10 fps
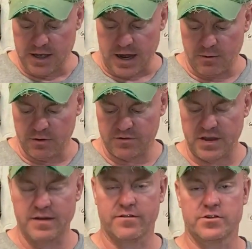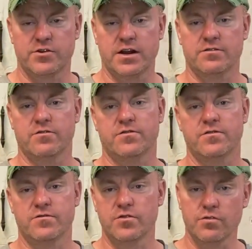I would say if the tractor is
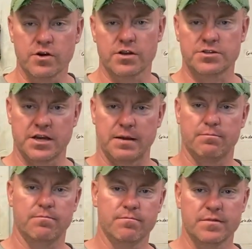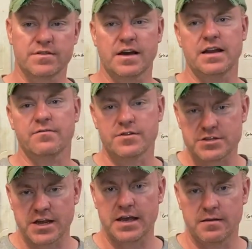in too good a shape, it's kind of a
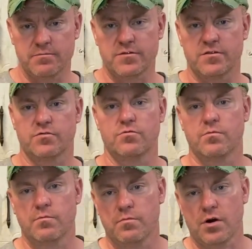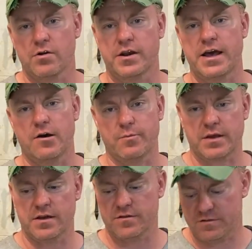shame to part it out
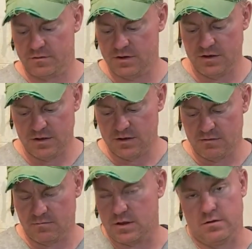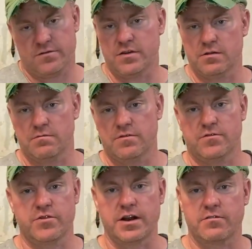because it's a
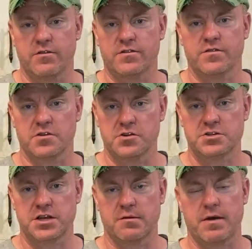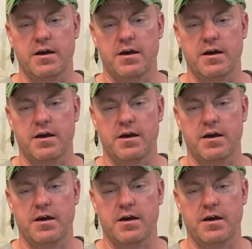tractor that's in good shape.